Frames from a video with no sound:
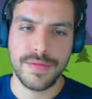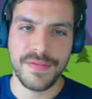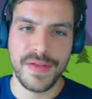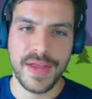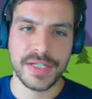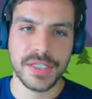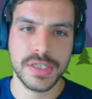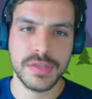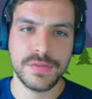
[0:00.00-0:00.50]
If
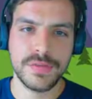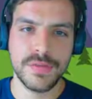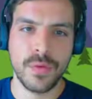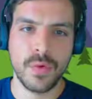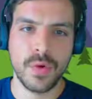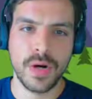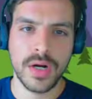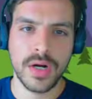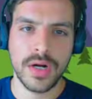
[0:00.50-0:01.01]
x is
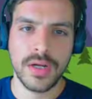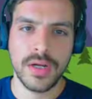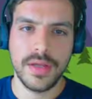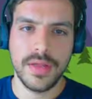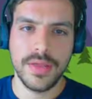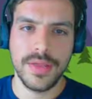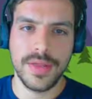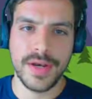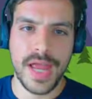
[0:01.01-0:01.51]
4,
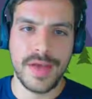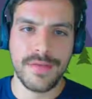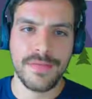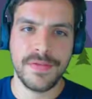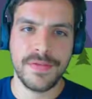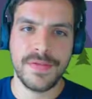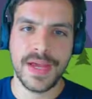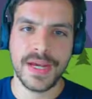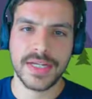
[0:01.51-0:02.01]
then f
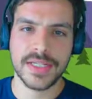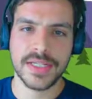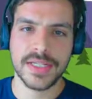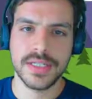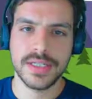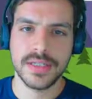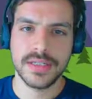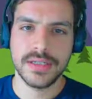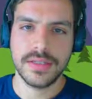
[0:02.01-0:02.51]
of
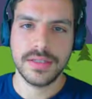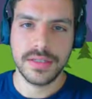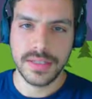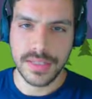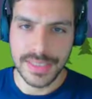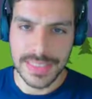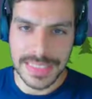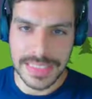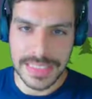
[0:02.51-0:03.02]
x
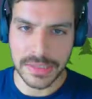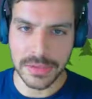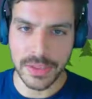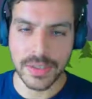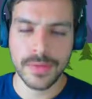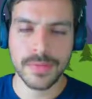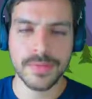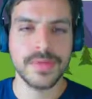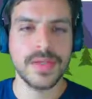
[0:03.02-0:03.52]
is
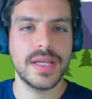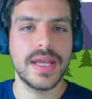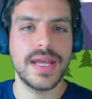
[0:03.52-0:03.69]
0.